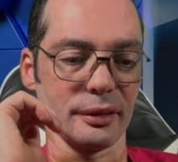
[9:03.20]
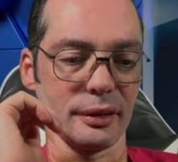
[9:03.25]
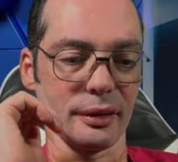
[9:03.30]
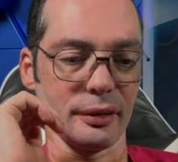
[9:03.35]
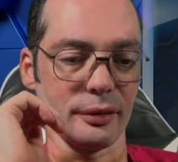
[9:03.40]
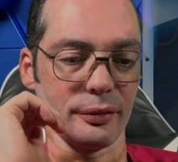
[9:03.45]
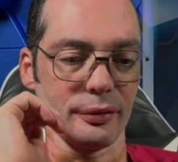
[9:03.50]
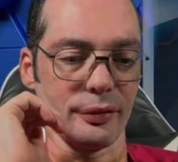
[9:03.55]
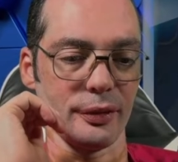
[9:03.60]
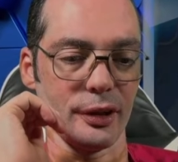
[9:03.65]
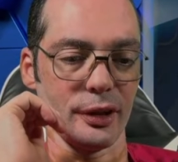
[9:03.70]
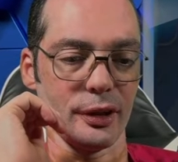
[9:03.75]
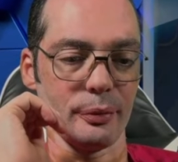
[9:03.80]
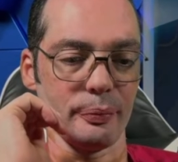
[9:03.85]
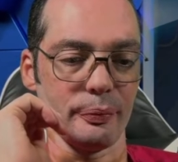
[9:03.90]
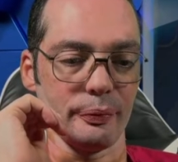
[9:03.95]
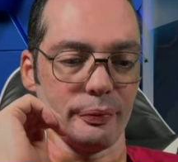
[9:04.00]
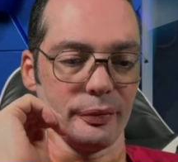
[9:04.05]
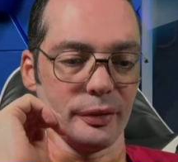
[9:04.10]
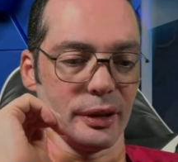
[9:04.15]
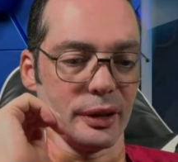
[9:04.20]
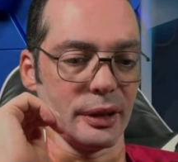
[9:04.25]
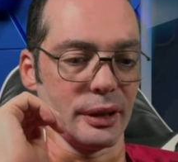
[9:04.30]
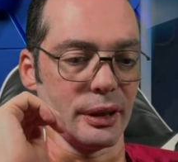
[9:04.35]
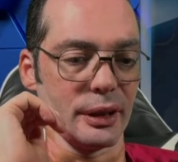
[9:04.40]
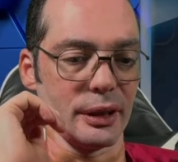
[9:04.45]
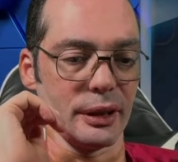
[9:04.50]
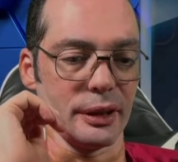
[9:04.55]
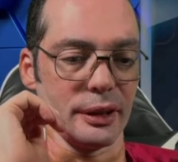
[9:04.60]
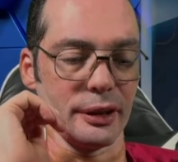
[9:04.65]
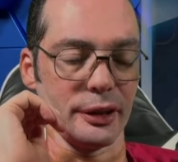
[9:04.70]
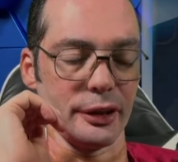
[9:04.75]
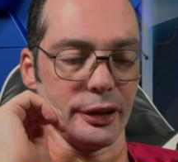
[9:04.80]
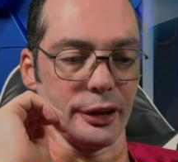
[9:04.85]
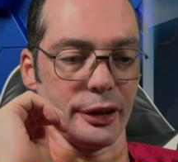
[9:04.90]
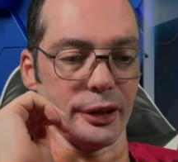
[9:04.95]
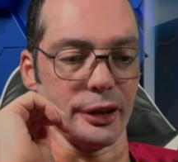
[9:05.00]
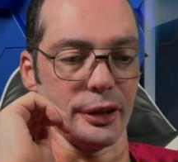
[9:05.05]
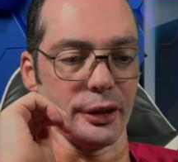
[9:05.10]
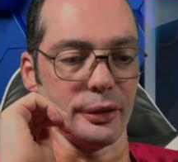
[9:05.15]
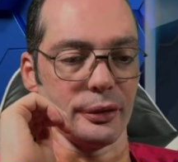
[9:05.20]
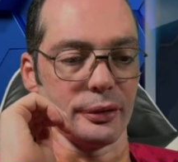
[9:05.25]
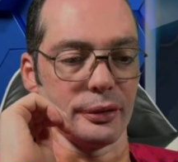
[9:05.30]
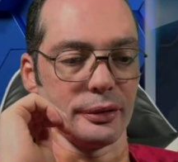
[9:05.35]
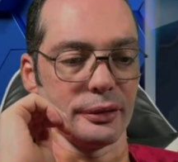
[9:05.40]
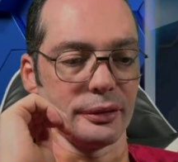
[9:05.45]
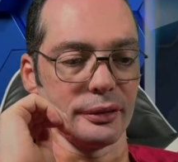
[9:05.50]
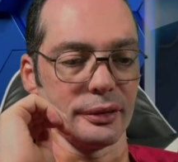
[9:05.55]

Confirm. There we go.